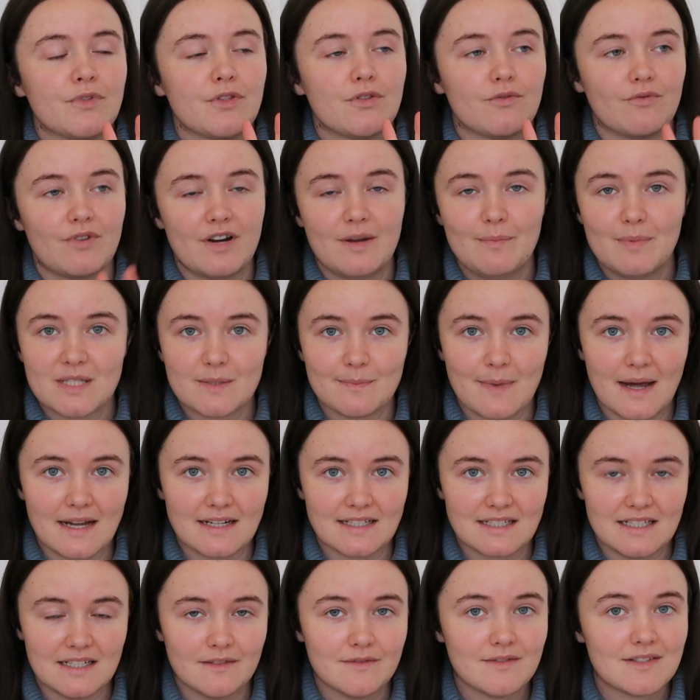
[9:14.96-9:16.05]
three
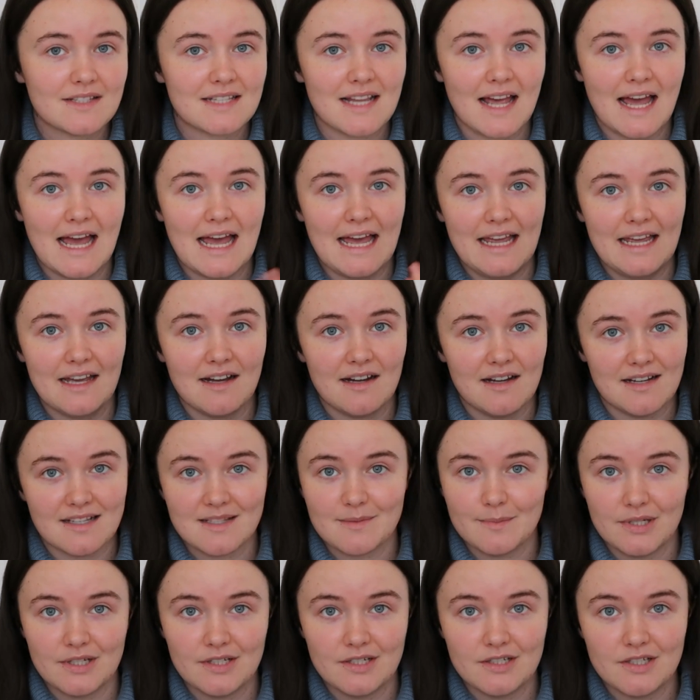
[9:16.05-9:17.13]
perspectives: a
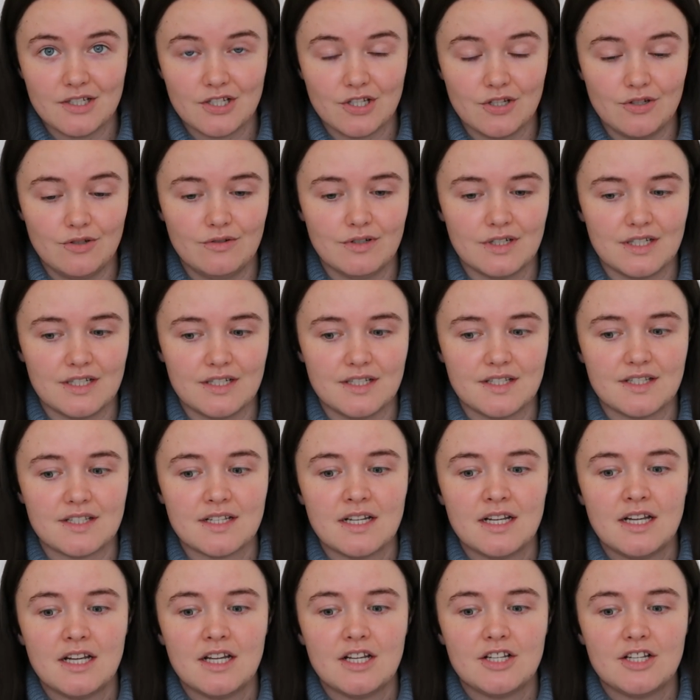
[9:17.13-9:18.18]
husband who has